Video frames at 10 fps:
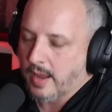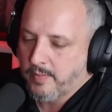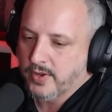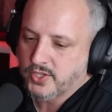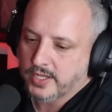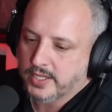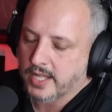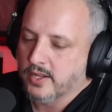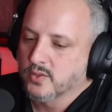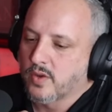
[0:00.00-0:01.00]
I appreciate
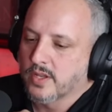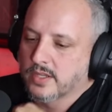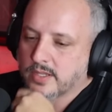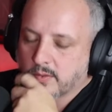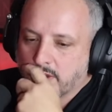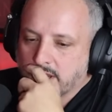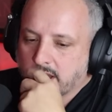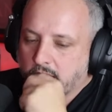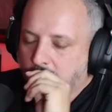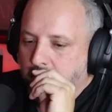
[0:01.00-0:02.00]
that. There's one
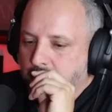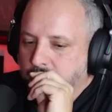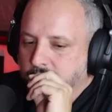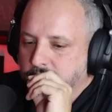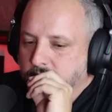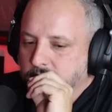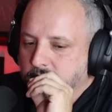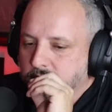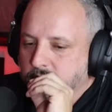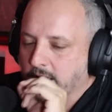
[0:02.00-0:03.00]

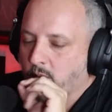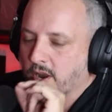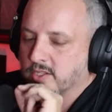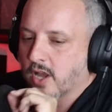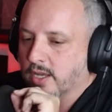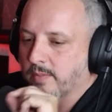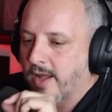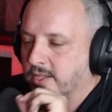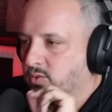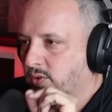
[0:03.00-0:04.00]
thing I want to talk
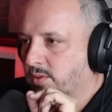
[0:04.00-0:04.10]
about that's real